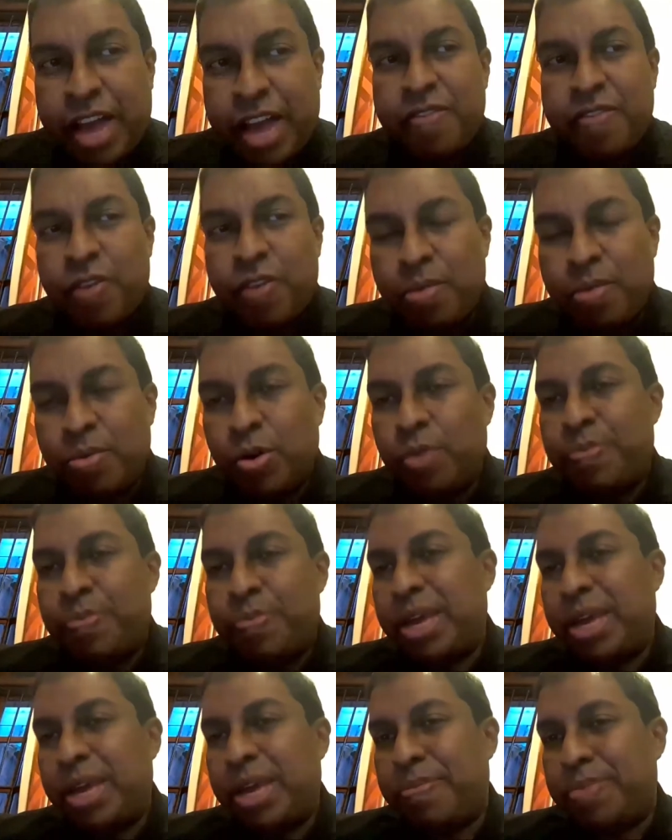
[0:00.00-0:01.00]
or more
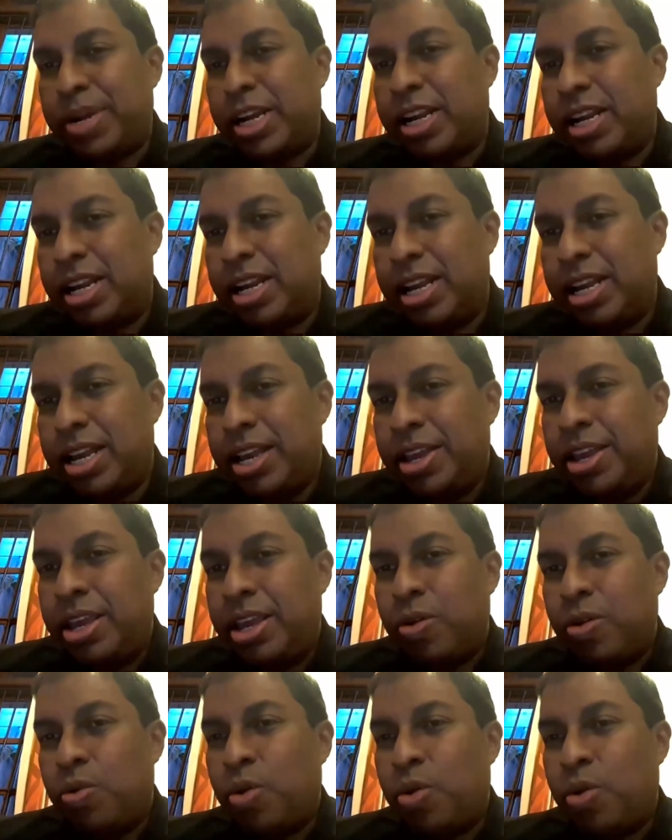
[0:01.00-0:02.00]
people
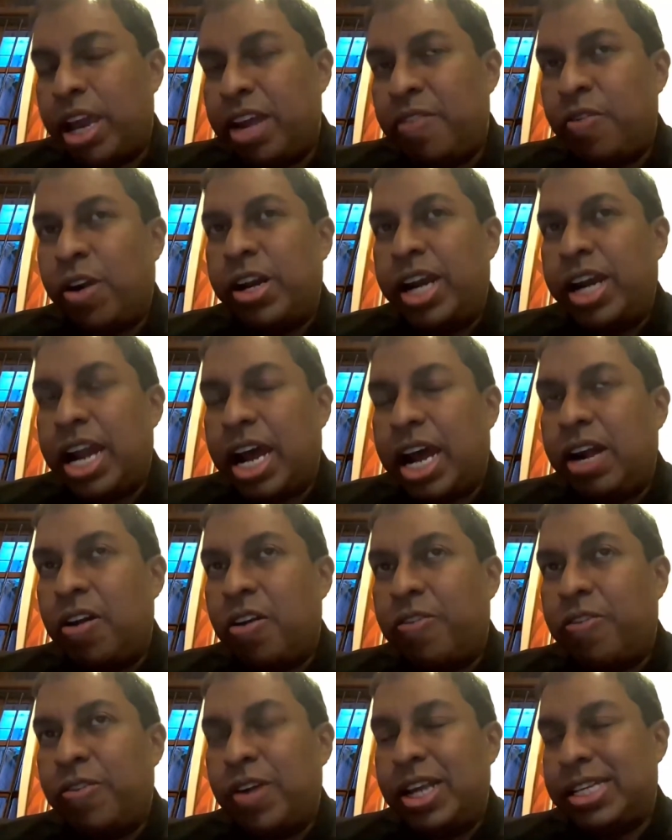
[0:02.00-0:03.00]
who are involved in
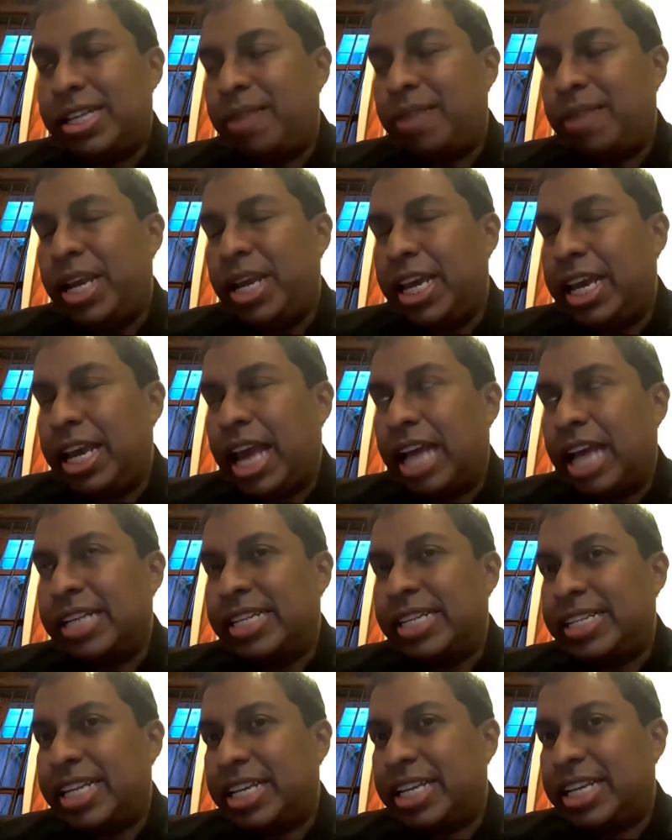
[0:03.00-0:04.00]
unlawful assembly, as in
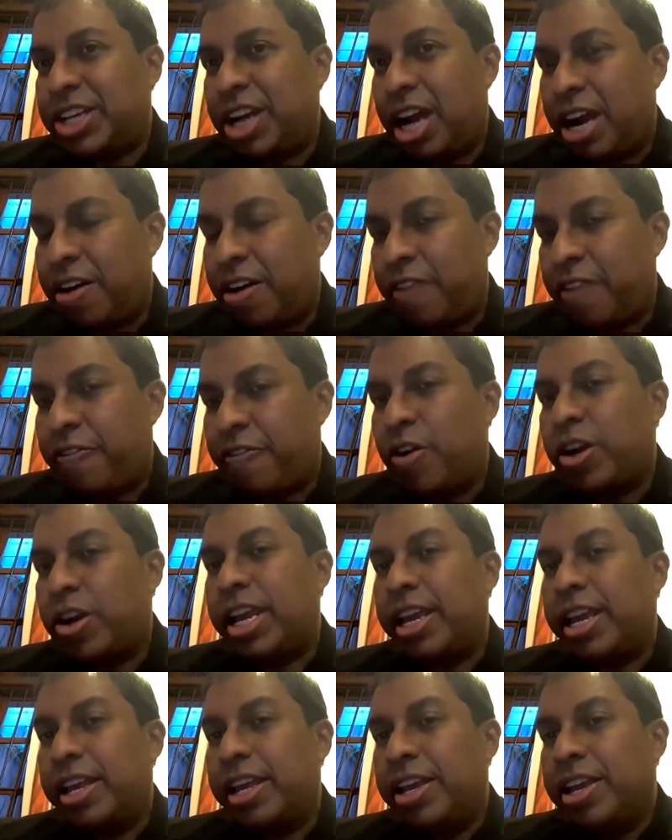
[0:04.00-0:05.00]
section
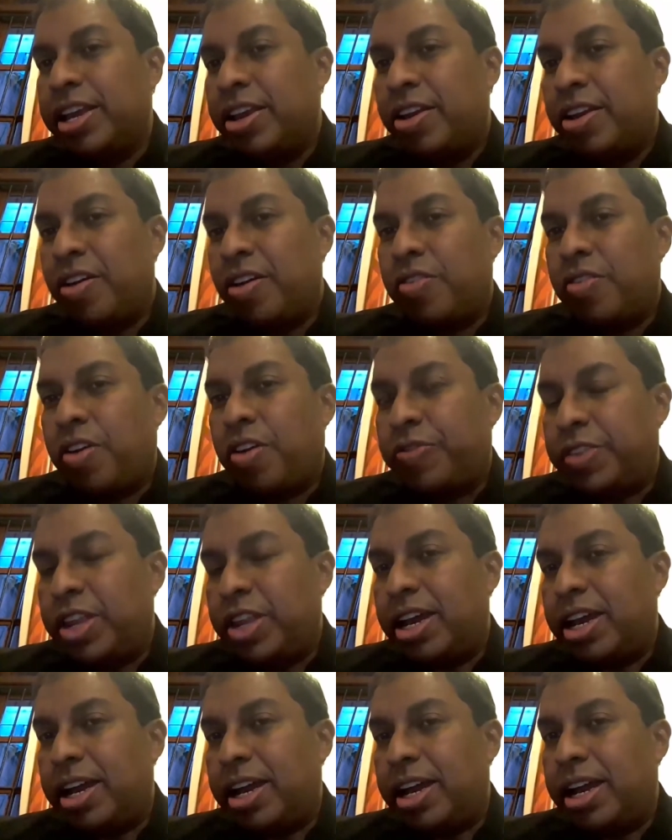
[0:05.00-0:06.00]
140 of
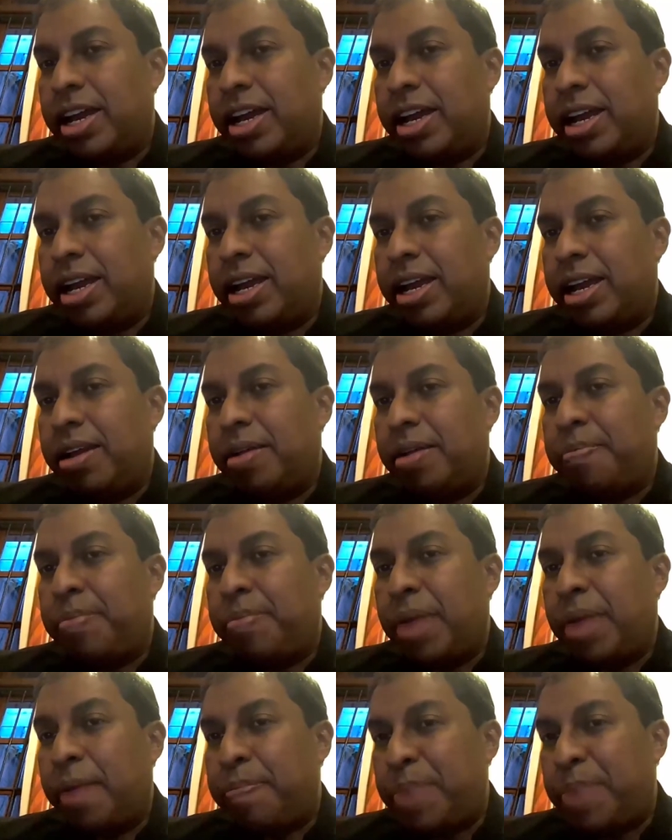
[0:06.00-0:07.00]
the
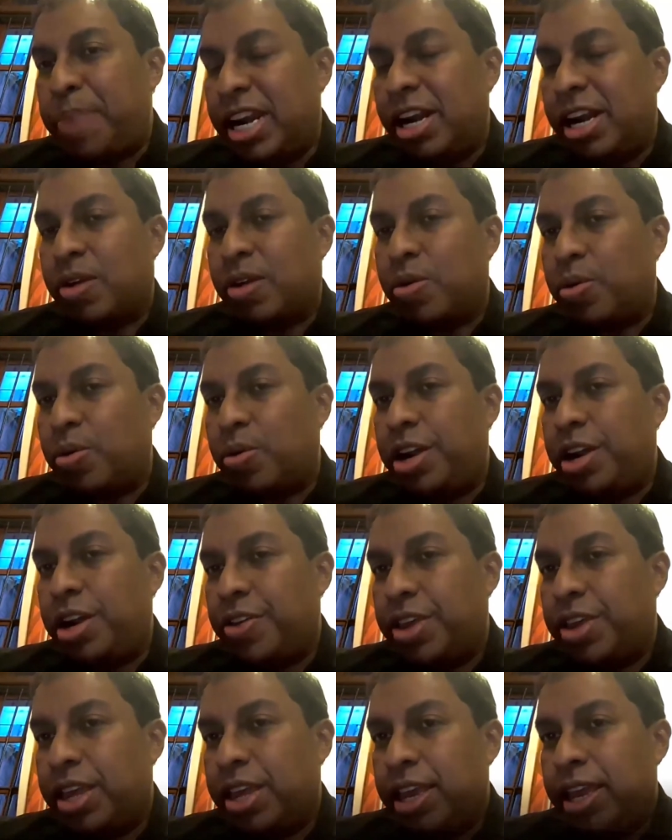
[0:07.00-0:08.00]
penal code.
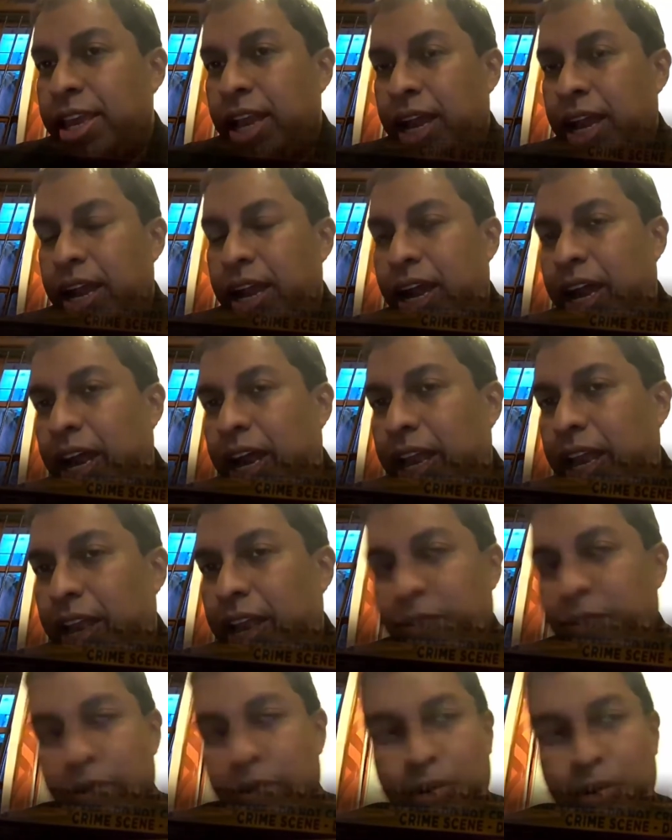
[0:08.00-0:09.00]

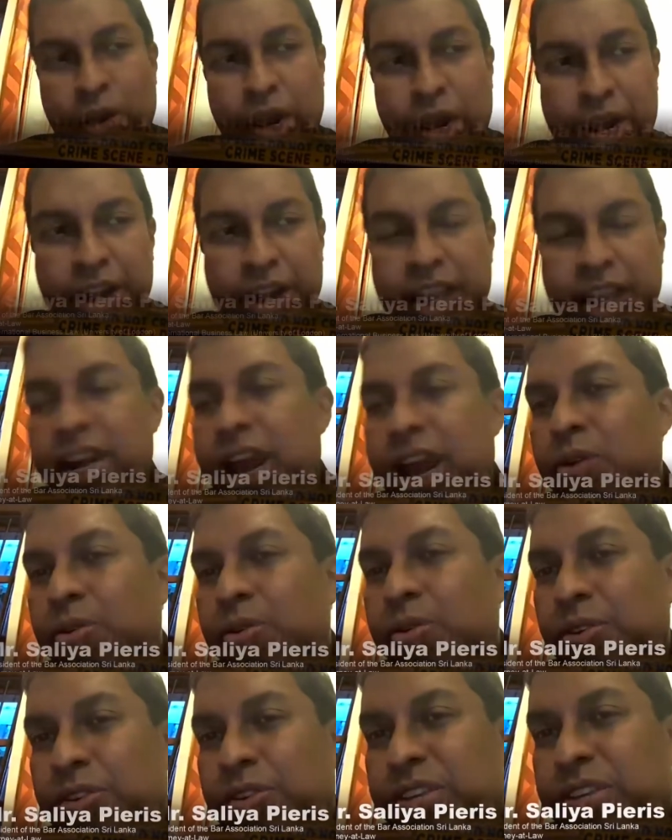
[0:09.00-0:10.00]
If you read
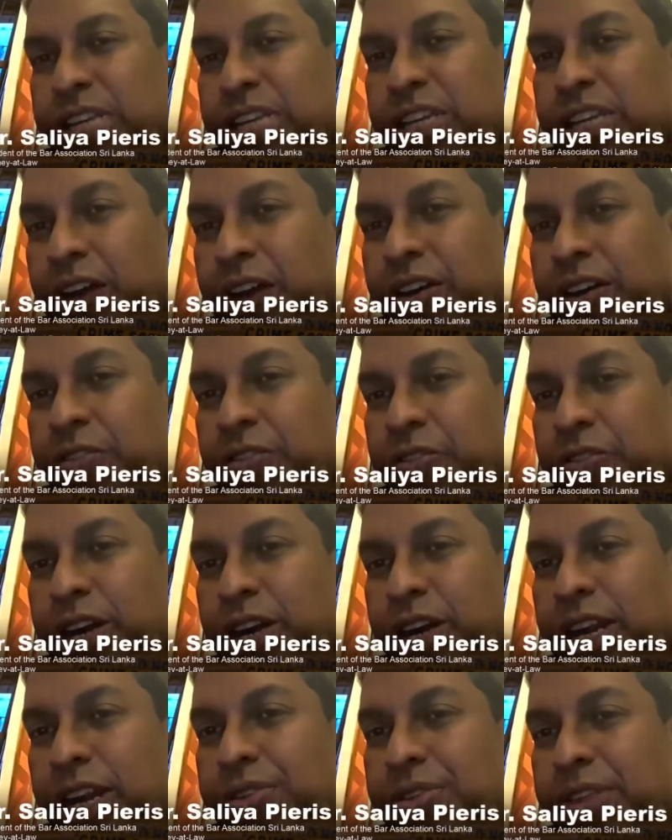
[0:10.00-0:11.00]
down section
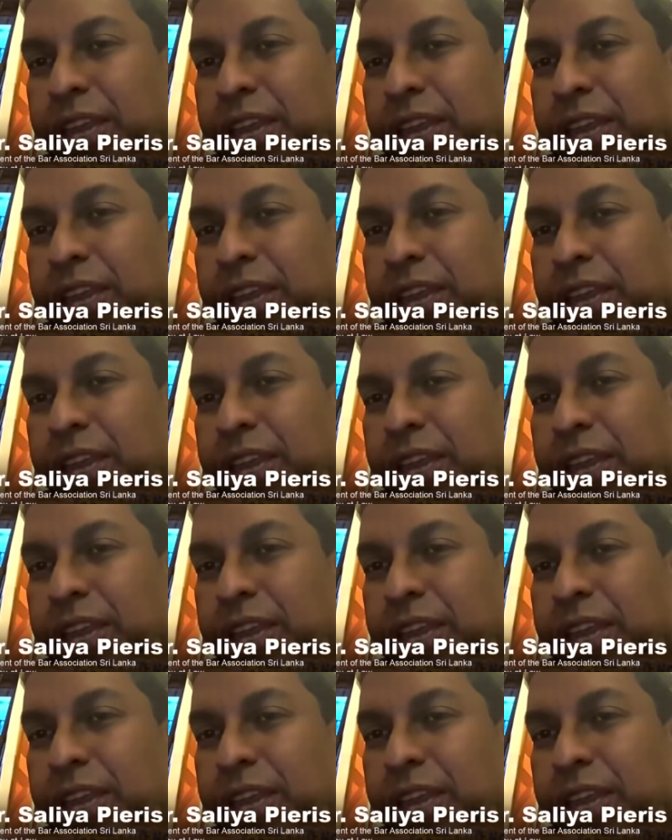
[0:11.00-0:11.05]
140,